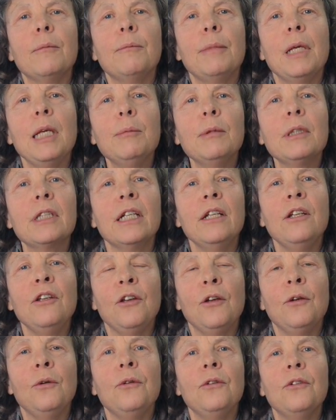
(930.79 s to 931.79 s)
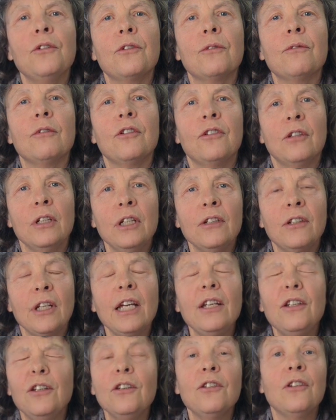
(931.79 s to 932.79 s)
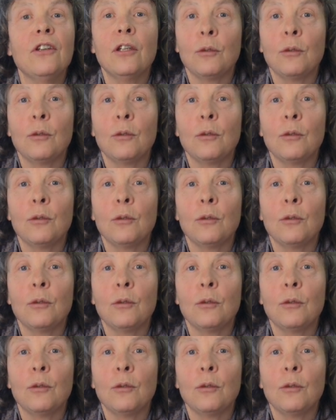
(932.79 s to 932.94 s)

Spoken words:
people can use, facilitators,